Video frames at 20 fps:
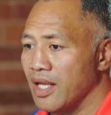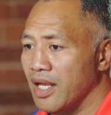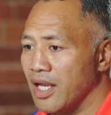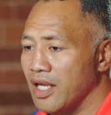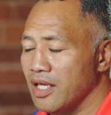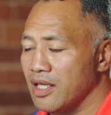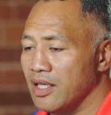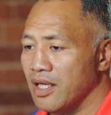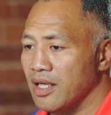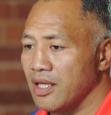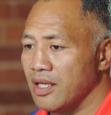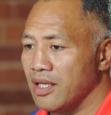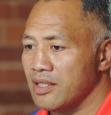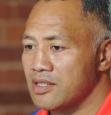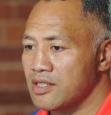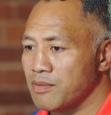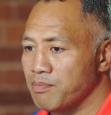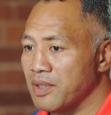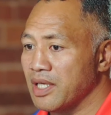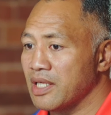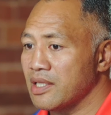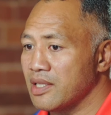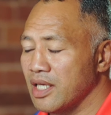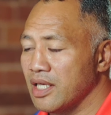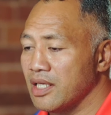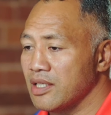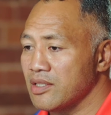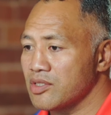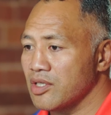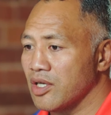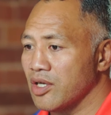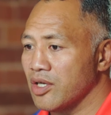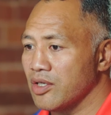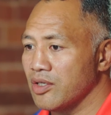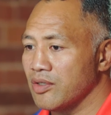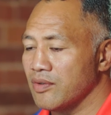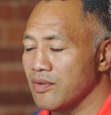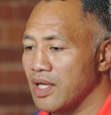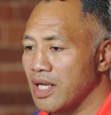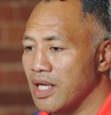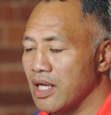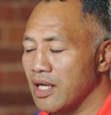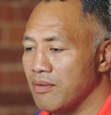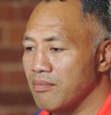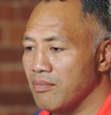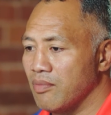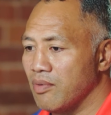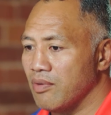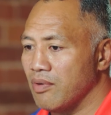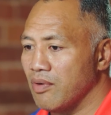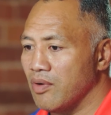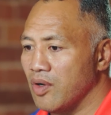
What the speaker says: And it's a big thing. So